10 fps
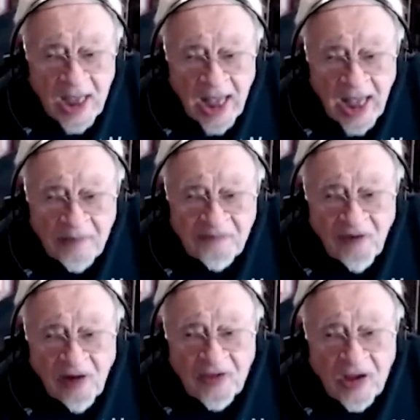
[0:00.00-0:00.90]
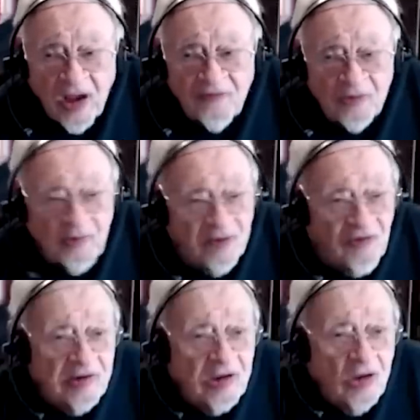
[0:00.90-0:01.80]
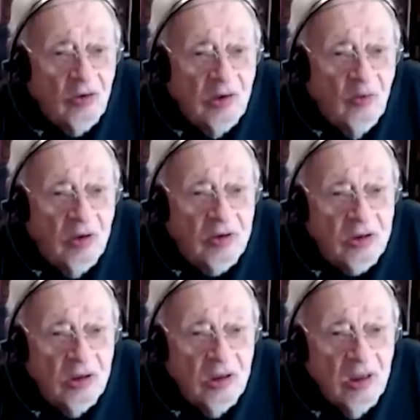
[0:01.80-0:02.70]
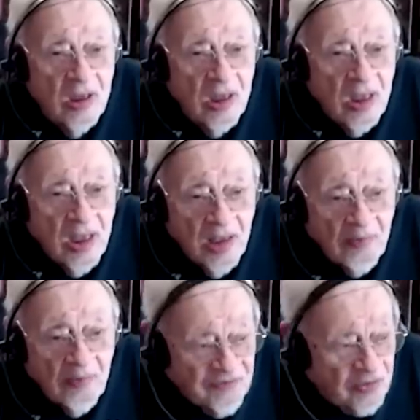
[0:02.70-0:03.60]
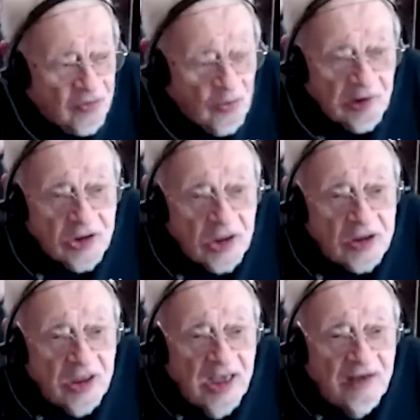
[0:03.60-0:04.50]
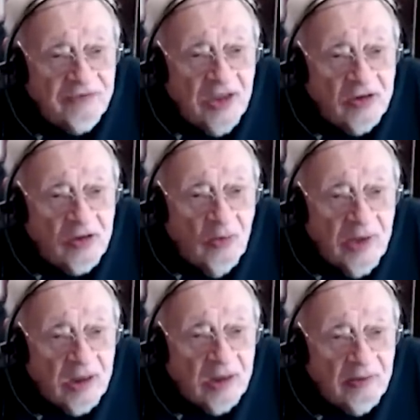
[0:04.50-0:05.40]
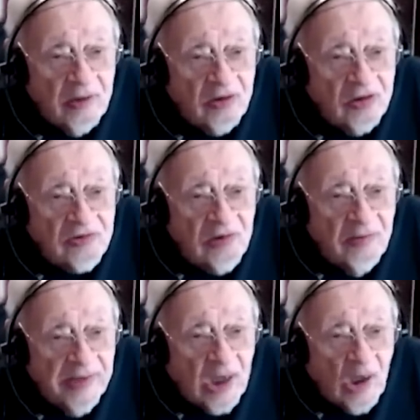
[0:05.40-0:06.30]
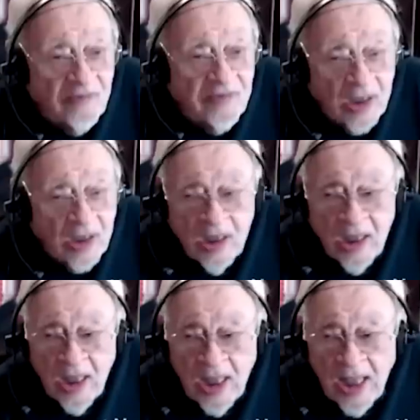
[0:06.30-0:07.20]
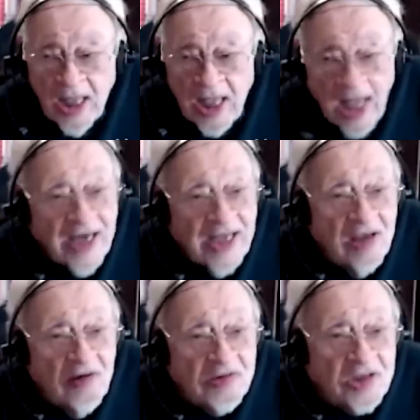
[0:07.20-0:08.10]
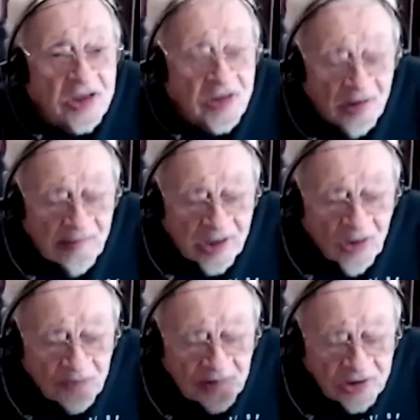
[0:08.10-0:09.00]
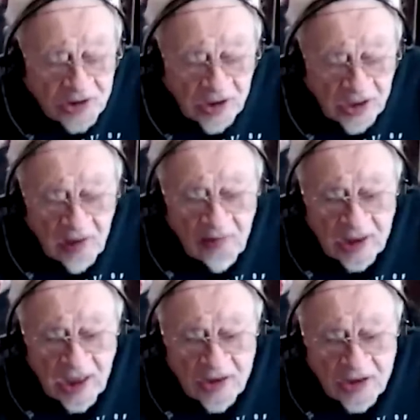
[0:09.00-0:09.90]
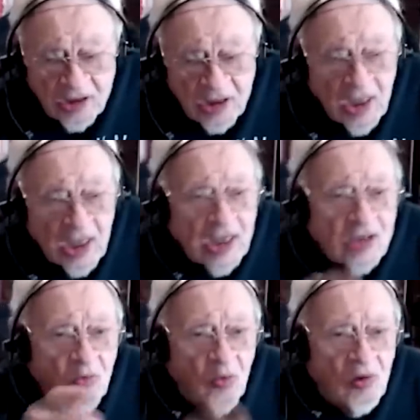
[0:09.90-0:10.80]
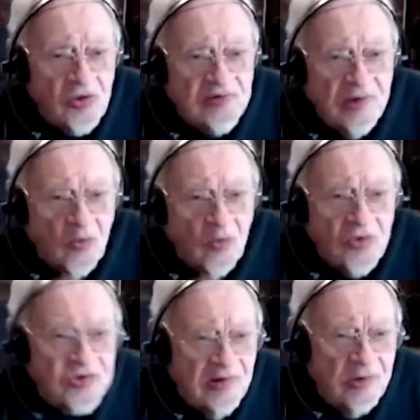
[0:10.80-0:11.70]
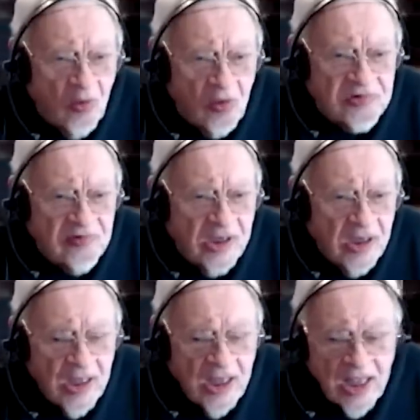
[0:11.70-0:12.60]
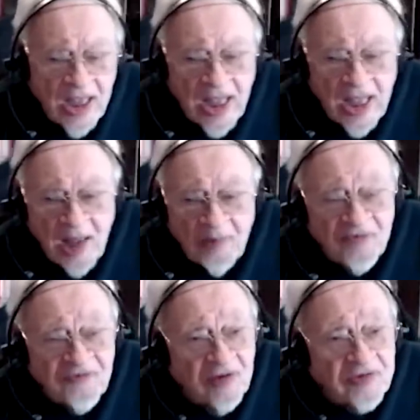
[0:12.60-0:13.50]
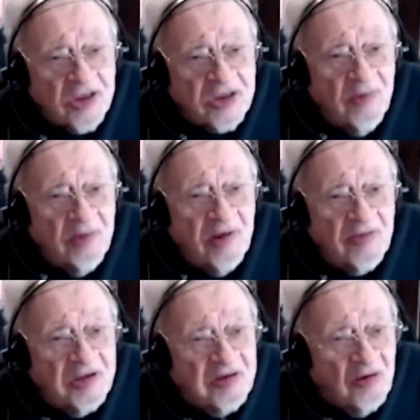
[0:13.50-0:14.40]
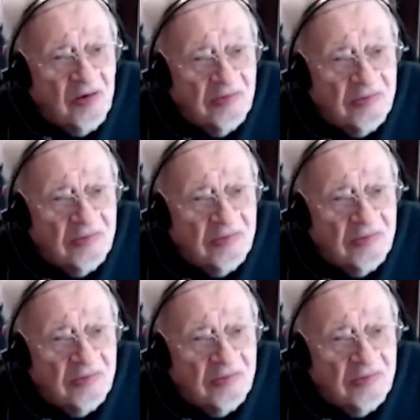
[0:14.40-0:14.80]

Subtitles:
And Father Coughlin, my father didn't know who he was. My father's working 6.5 days a week, just trying to make a living. And he hears this radio priest in the air, and the guy said, "It's Wall Street, Wall Street, Wall Street." My father says to my mother, "You know,